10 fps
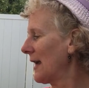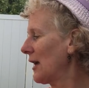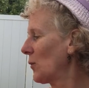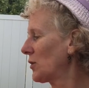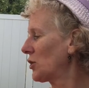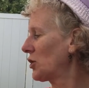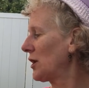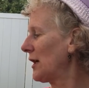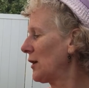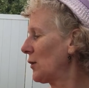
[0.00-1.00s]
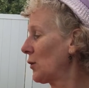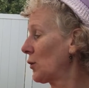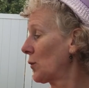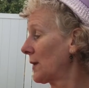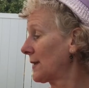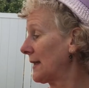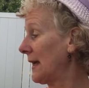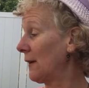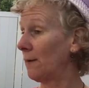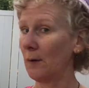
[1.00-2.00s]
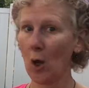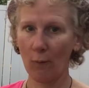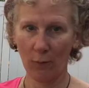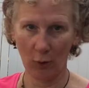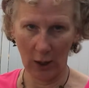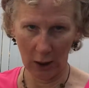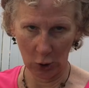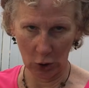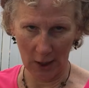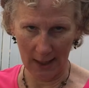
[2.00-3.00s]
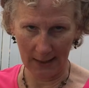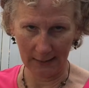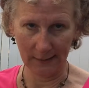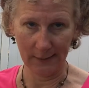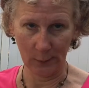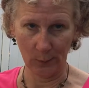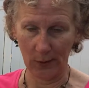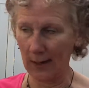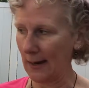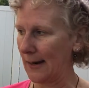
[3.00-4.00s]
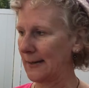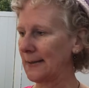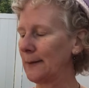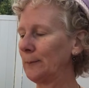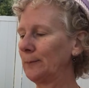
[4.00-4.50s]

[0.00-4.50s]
It was she who was in for a giant surprise.